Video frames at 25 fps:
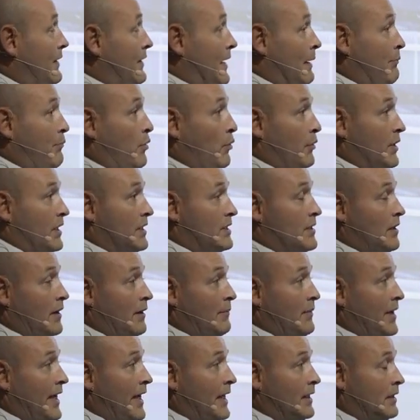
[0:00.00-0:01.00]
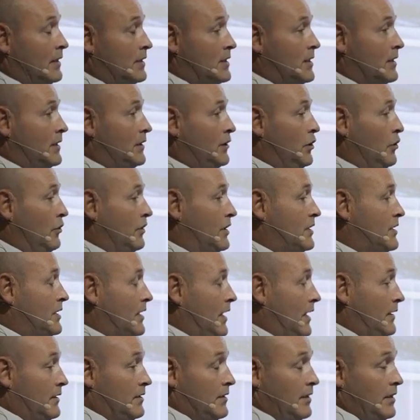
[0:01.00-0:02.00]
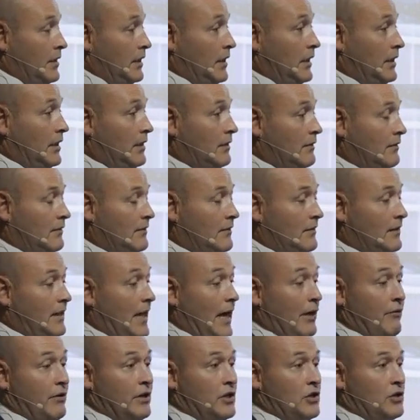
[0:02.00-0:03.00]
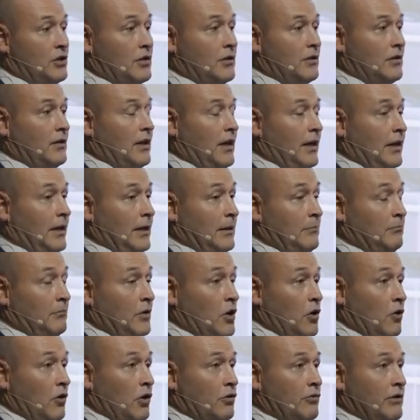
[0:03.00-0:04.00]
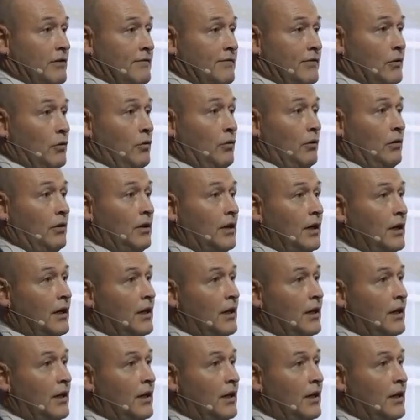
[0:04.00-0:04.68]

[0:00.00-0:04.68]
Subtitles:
that point in time, they hadn't looked under the garage concrete floor.